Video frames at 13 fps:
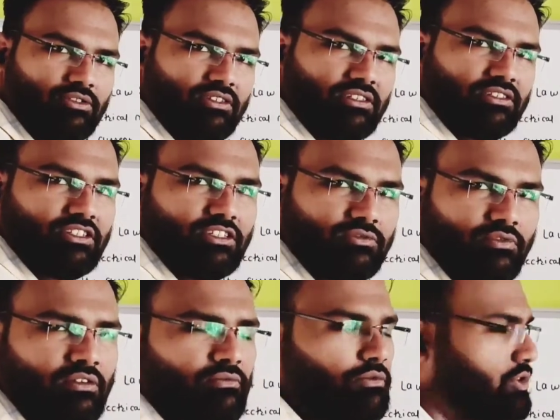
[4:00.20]
resistance
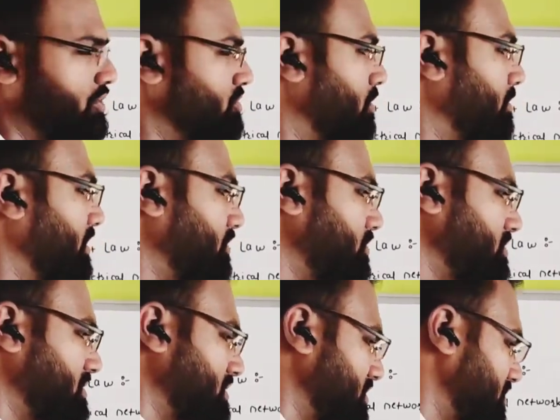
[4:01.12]
1, voltage drop across
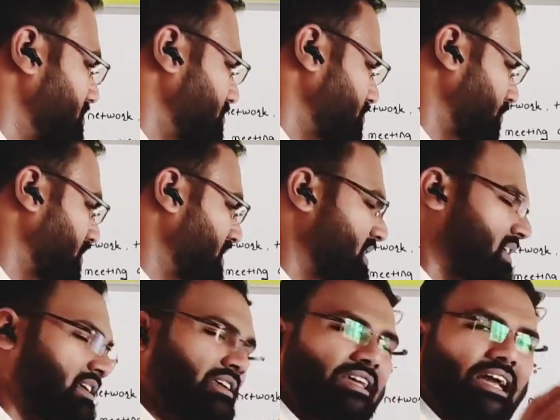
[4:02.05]
resistance 2.
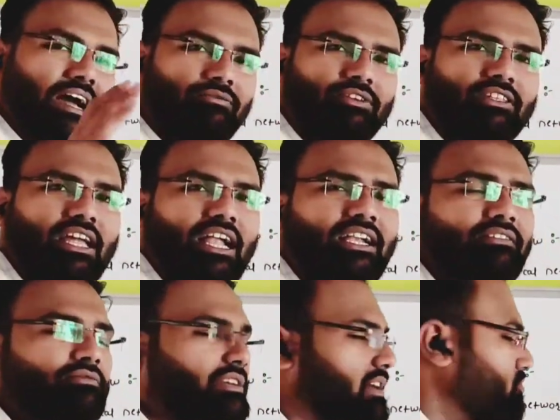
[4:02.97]
After that,
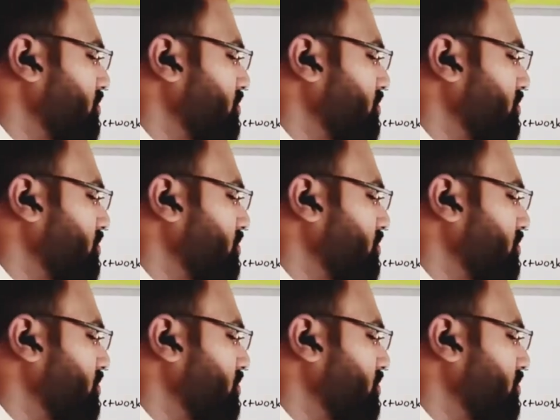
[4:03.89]
we have to